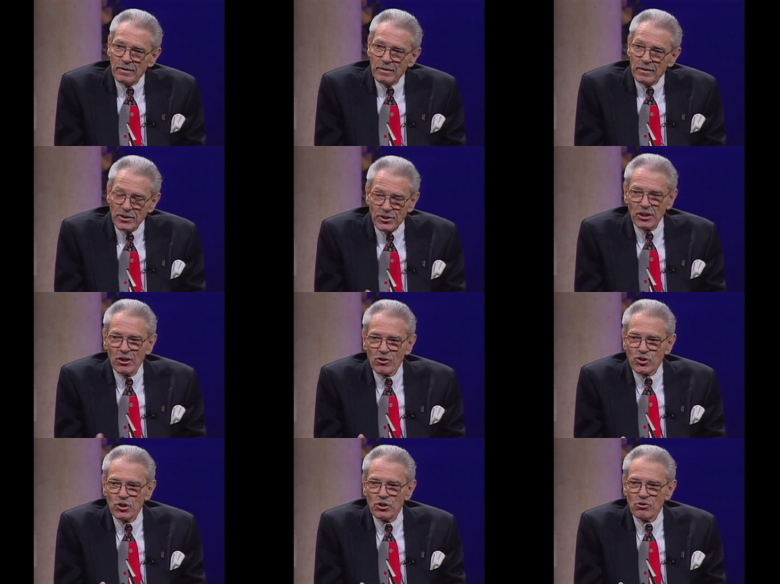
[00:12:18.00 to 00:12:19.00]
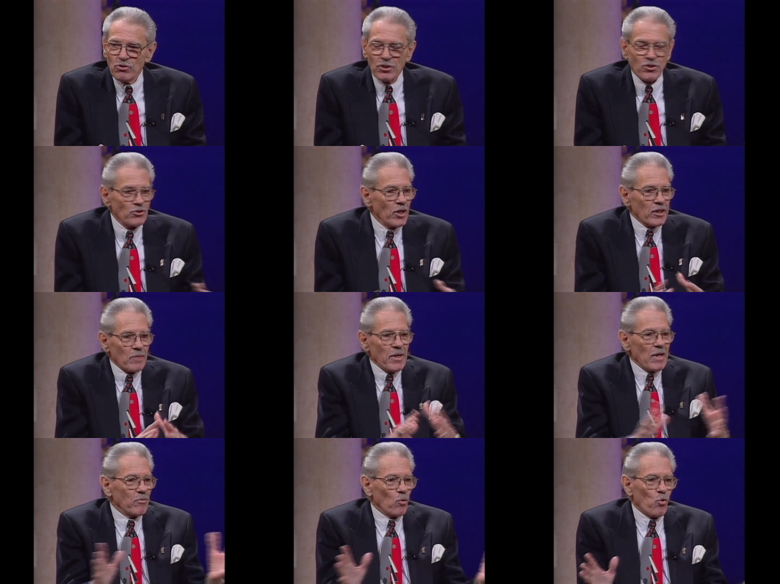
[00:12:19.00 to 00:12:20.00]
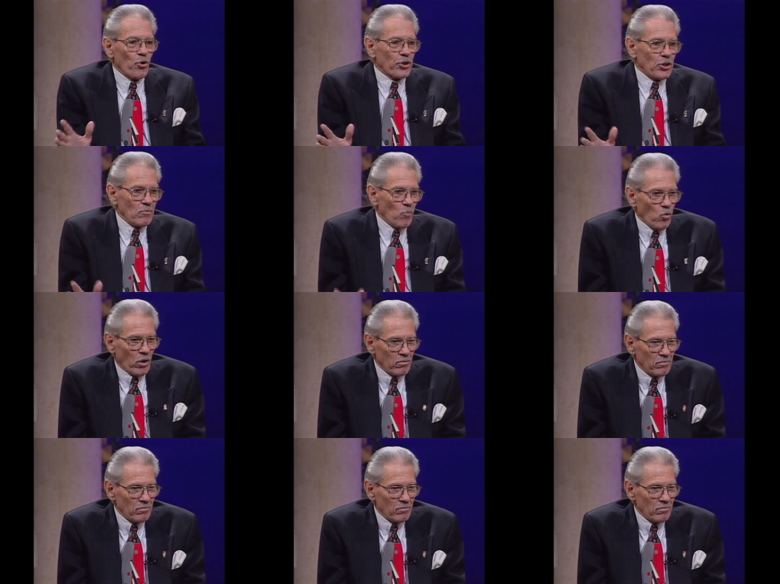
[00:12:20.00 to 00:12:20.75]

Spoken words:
he tells you that you're not going to be able to work anymore.